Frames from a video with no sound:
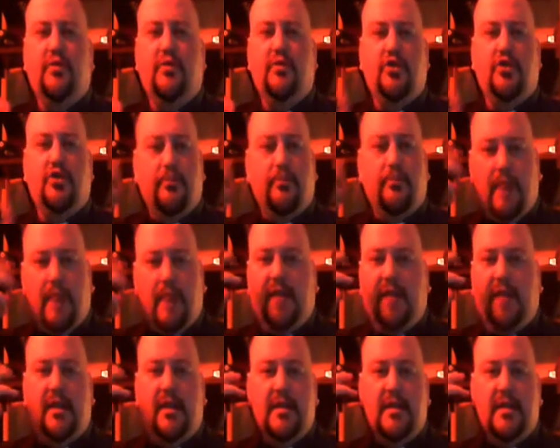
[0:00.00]
which are
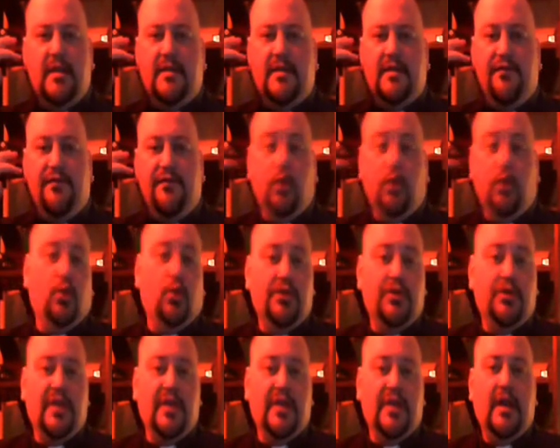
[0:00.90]
mindless fools